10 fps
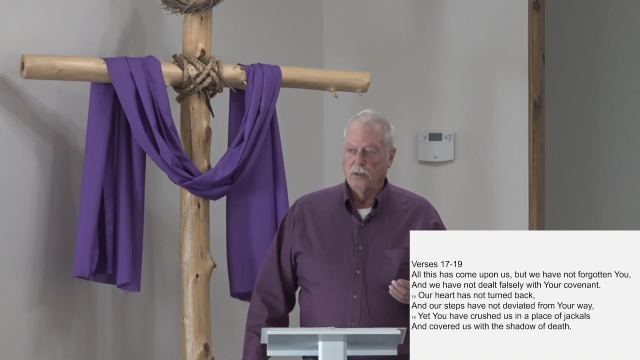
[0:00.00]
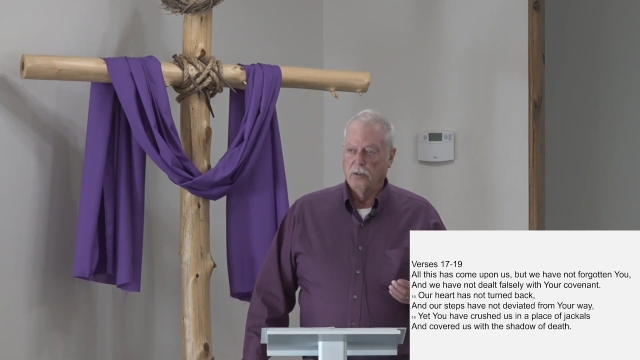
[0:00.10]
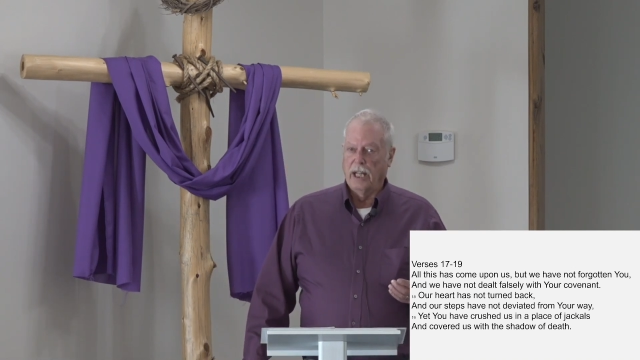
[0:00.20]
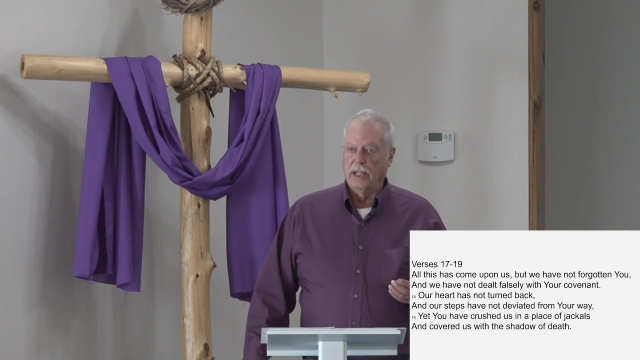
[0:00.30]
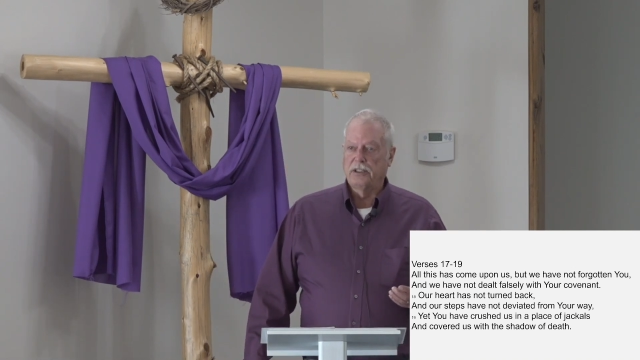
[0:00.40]

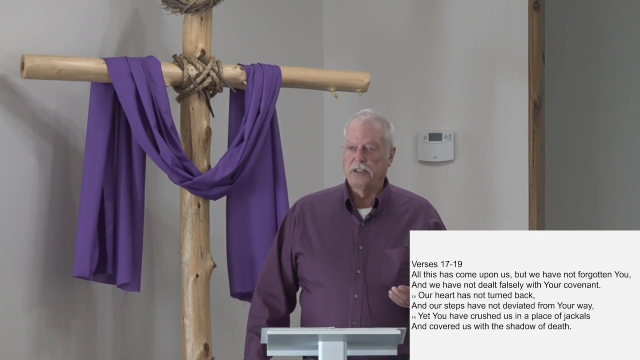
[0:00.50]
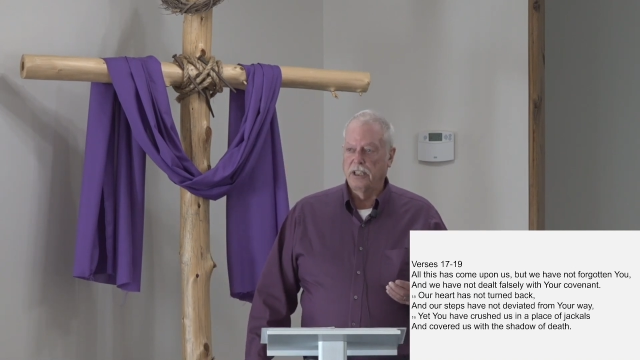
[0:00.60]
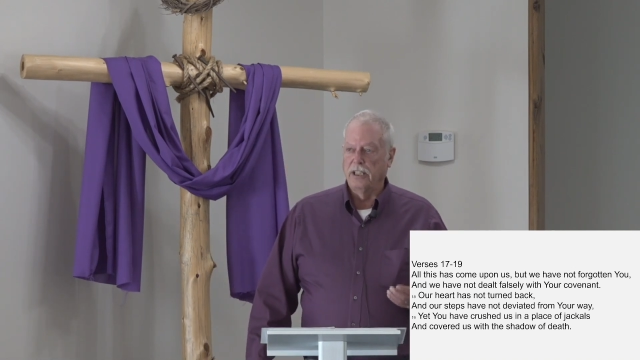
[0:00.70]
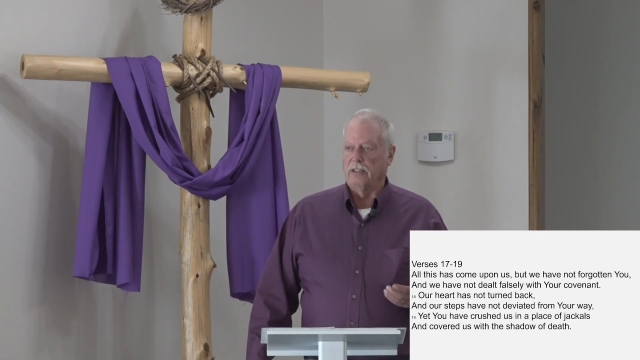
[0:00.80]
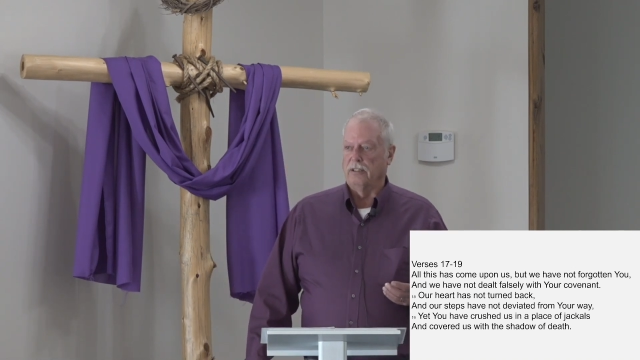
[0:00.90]
And
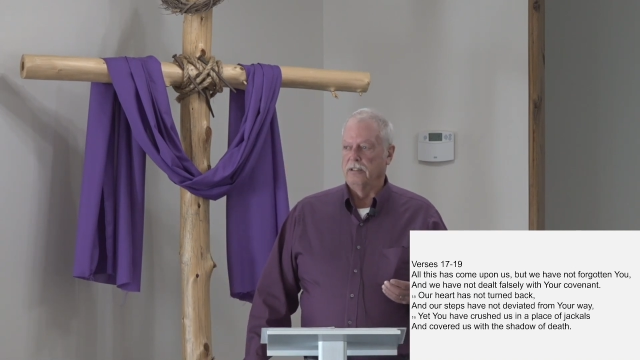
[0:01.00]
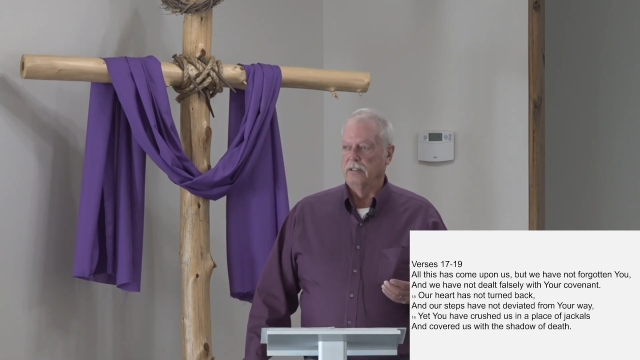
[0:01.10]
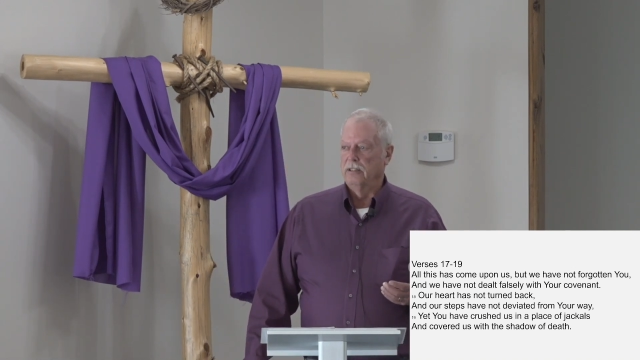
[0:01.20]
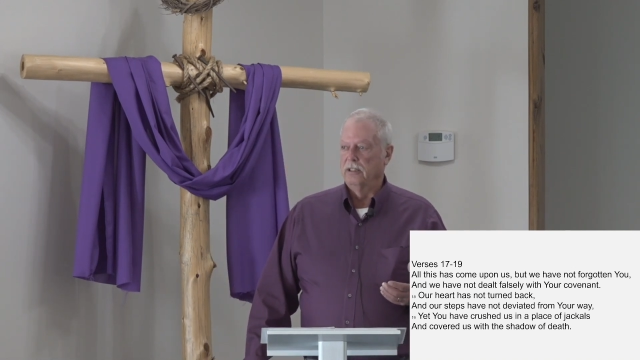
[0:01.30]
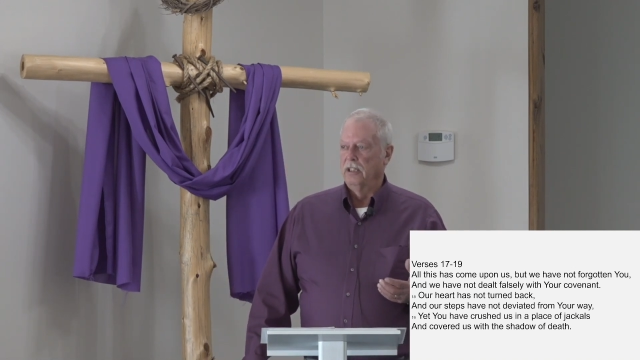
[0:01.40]

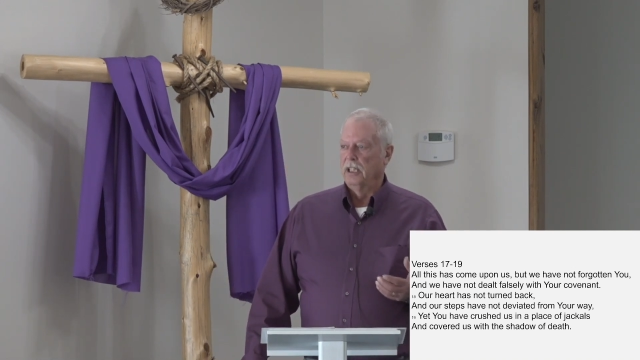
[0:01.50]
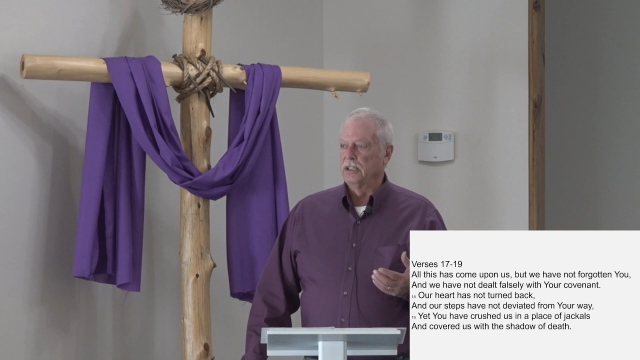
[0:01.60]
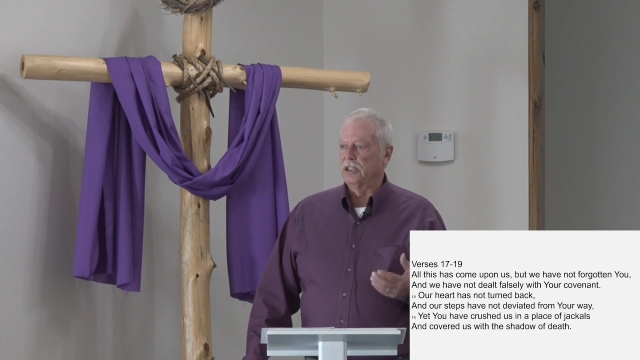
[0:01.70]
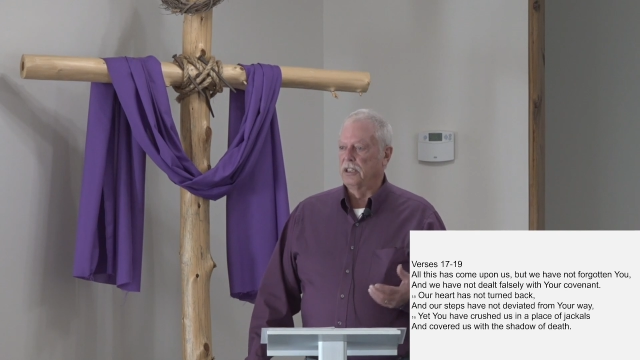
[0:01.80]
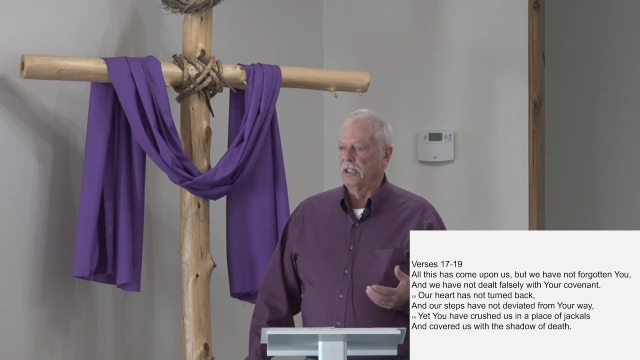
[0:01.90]

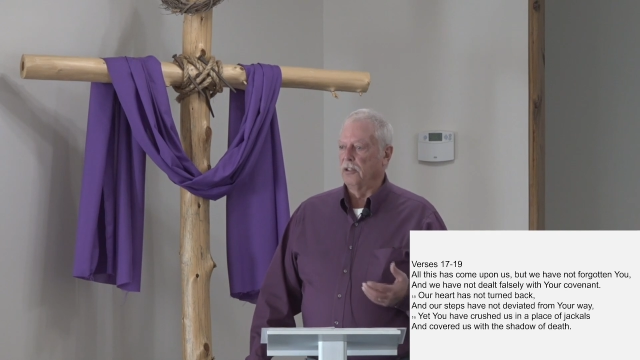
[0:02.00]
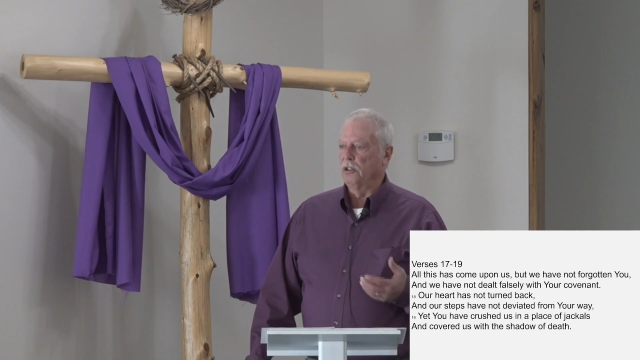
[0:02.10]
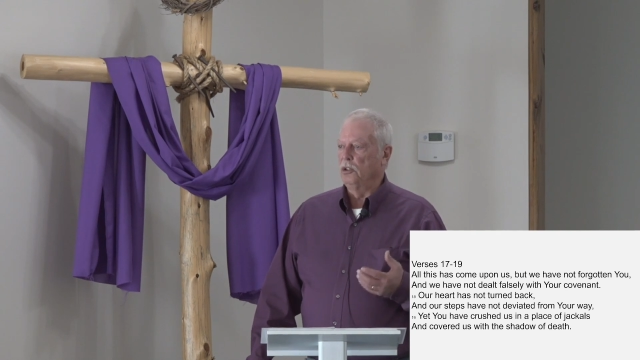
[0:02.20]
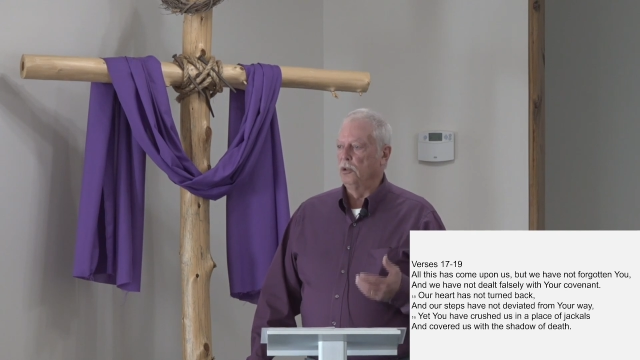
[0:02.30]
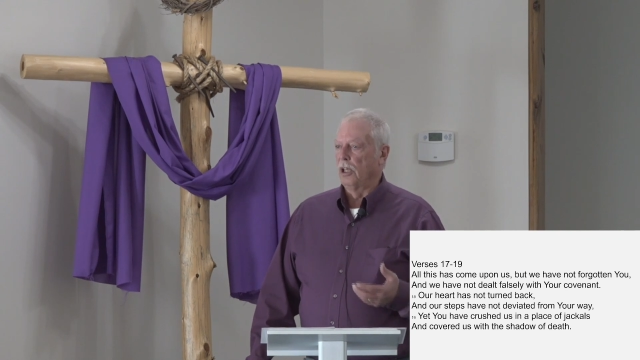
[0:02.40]
still you